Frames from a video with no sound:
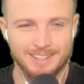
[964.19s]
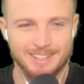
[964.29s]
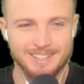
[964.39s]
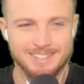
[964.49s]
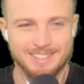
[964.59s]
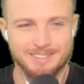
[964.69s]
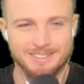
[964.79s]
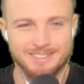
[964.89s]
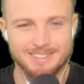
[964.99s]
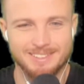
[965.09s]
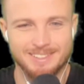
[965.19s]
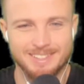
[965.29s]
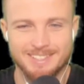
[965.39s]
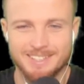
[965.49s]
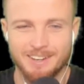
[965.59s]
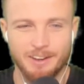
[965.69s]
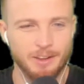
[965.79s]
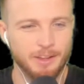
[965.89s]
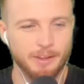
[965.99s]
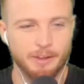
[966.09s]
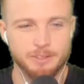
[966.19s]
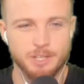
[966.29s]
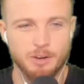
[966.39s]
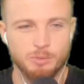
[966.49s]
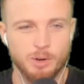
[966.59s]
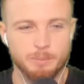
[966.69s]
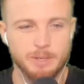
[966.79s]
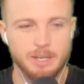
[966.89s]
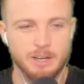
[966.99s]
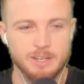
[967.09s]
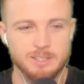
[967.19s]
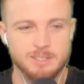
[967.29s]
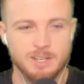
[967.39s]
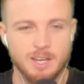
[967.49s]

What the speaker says: This is another tough one because